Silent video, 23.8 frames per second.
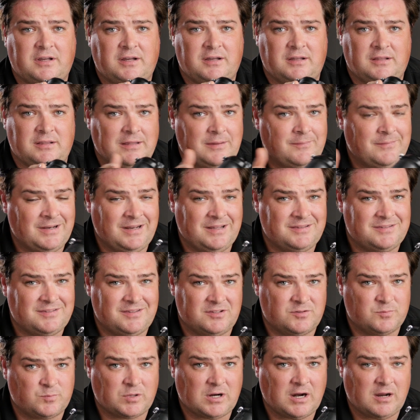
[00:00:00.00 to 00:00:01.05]
eliminates
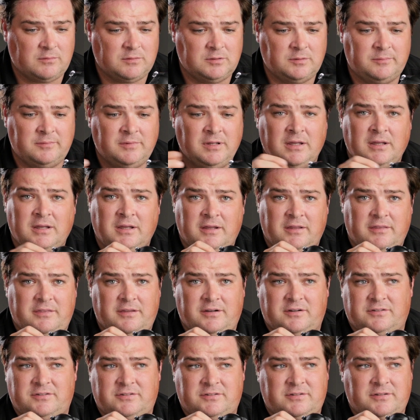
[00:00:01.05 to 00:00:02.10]
this problem.
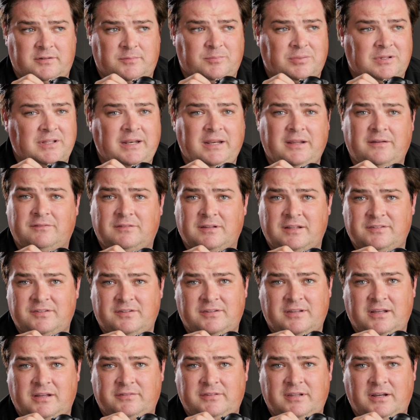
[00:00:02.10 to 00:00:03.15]
There's plenty of
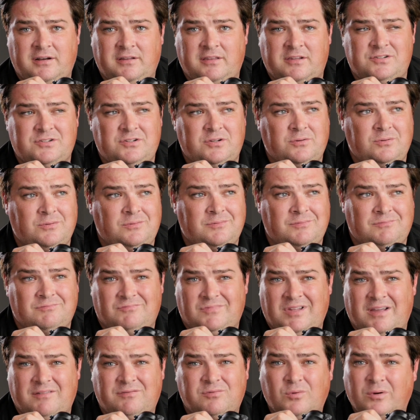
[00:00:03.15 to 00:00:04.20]
lenses out there that shoot
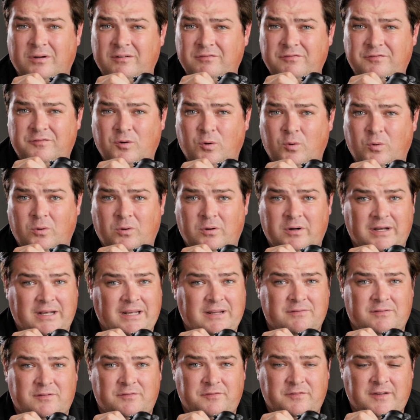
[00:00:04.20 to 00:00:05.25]
f1.4 and
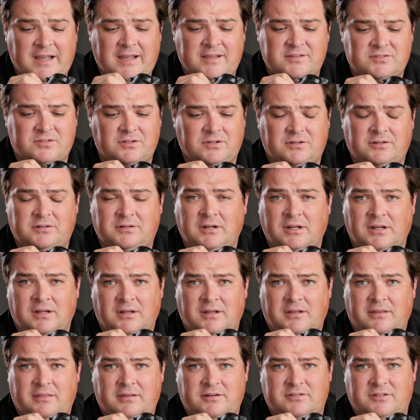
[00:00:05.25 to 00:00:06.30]
even faster.
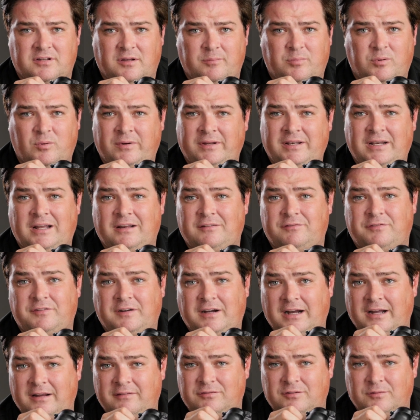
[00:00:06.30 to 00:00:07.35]
There's a
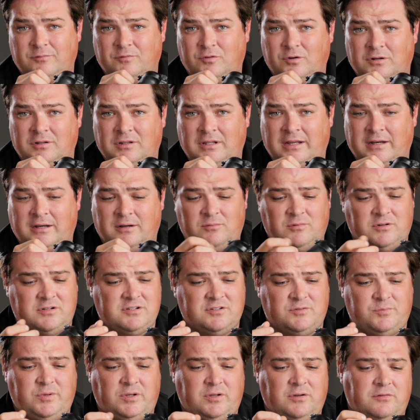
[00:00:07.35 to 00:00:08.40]
0.95 from Voigtlander, which
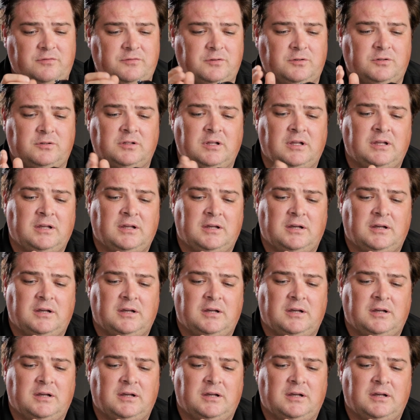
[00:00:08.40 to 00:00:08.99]
is beautiful.